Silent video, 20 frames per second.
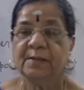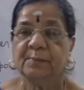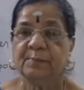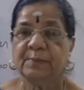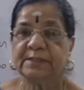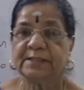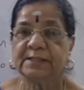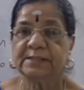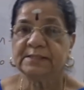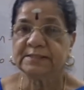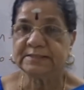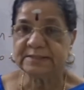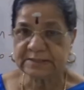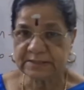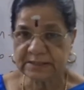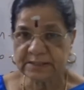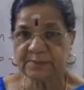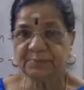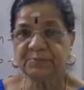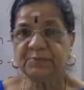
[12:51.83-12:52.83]
But at the
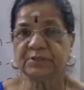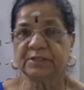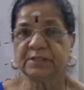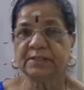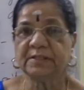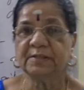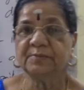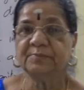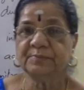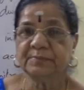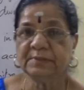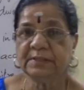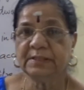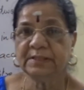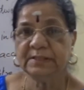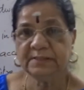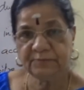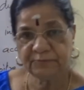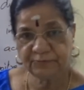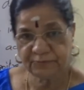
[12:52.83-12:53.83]
same time,
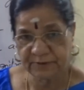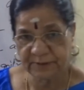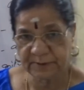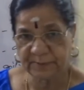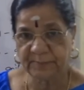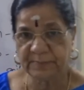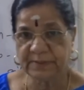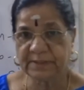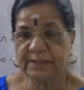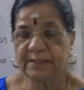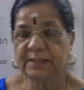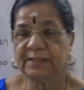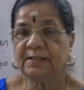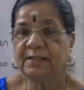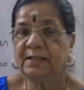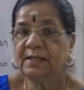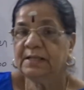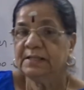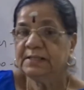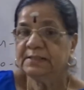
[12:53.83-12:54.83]
in female,
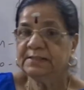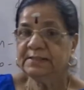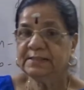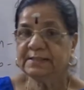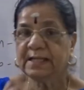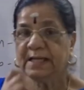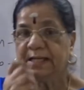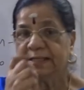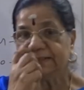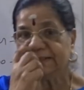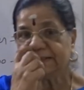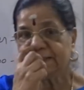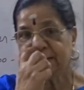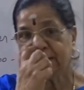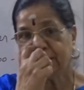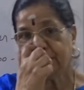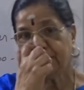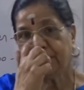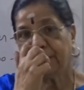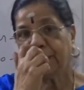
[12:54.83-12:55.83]
the
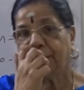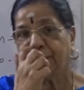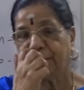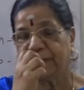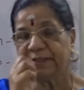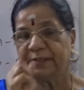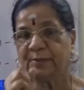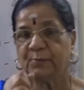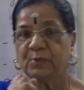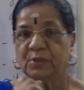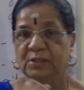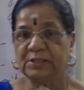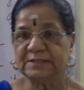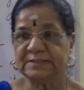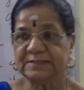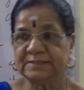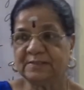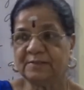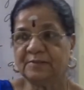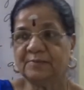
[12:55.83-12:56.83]
calcium
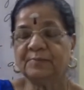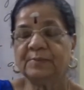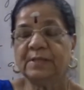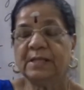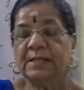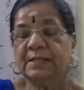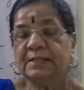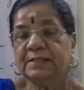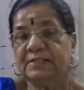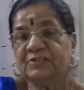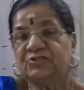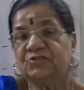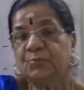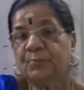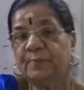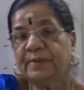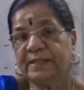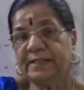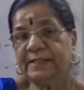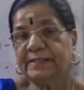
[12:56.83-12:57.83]
metabolism is
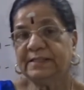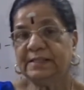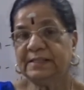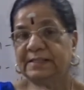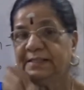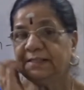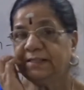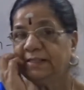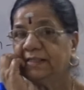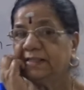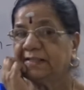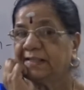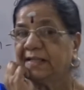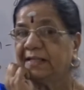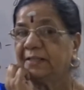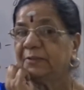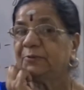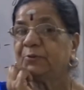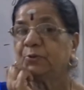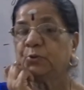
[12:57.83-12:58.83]
mainly
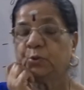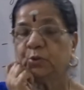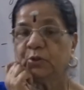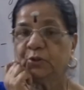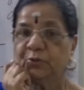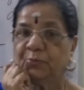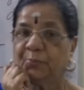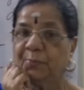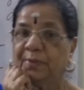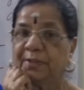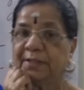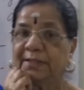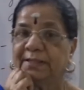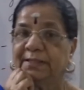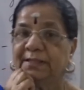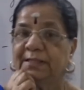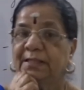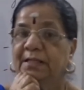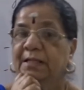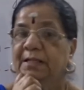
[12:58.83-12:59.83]
controlled
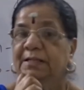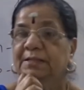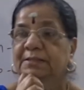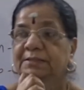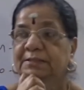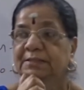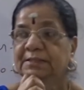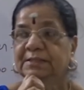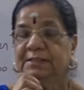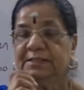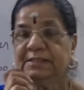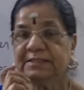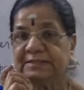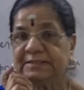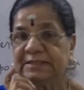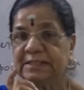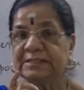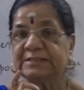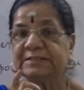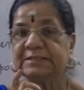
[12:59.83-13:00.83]
by the
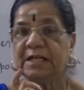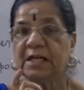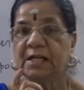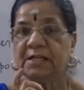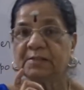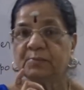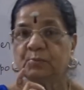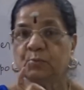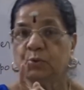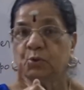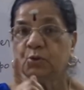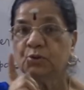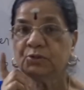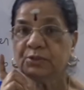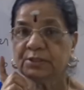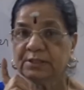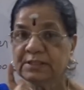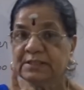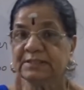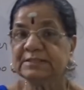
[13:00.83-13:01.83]
sex
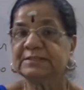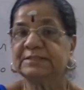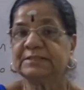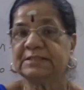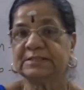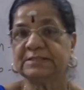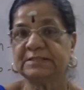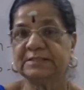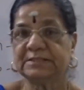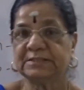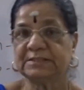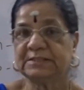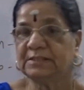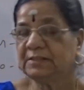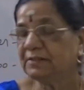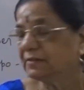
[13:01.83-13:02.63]
hormone estrogen.